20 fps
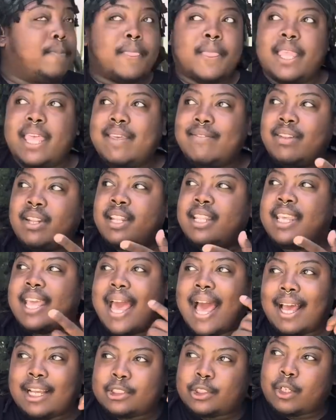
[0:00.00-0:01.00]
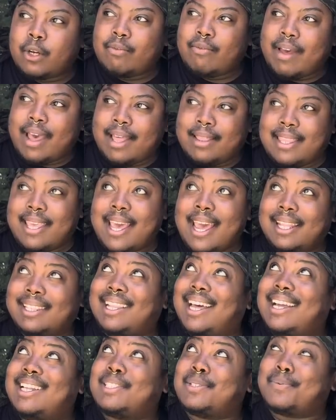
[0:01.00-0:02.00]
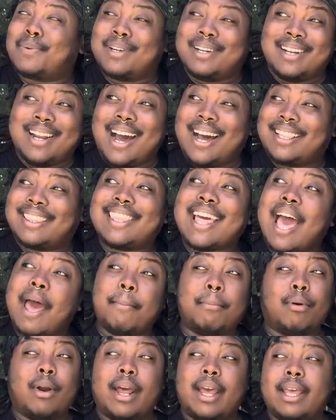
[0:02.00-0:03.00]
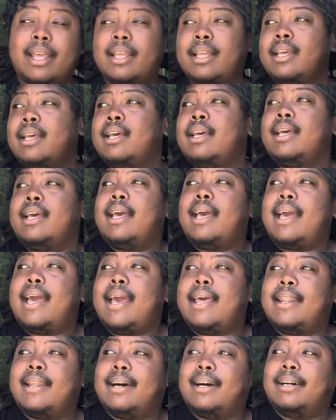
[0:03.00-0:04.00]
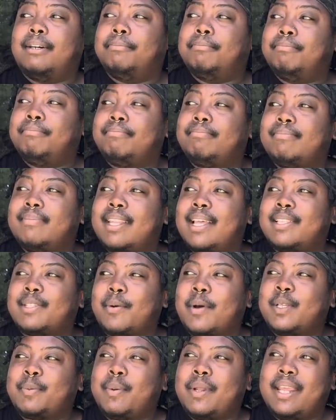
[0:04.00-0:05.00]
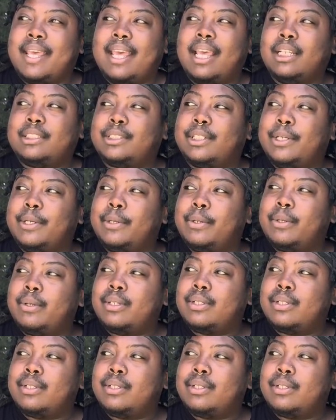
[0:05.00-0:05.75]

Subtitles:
even in the Astro van, the headlights were not that bright, and it's always been an issue.